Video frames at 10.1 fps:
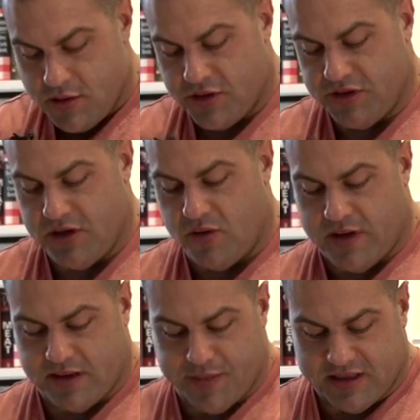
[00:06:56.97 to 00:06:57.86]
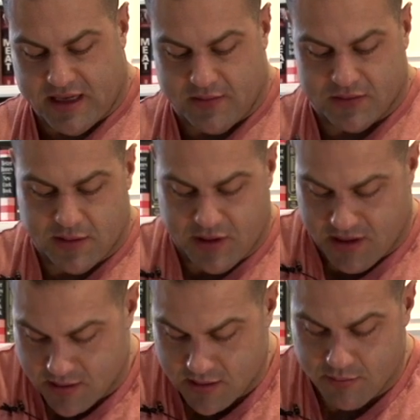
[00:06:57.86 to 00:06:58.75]
because you don't want the potatoes to
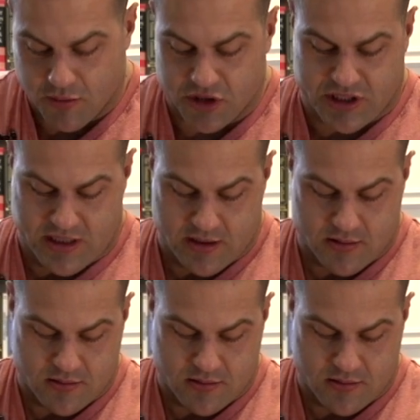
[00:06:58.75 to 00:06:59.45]
be mushy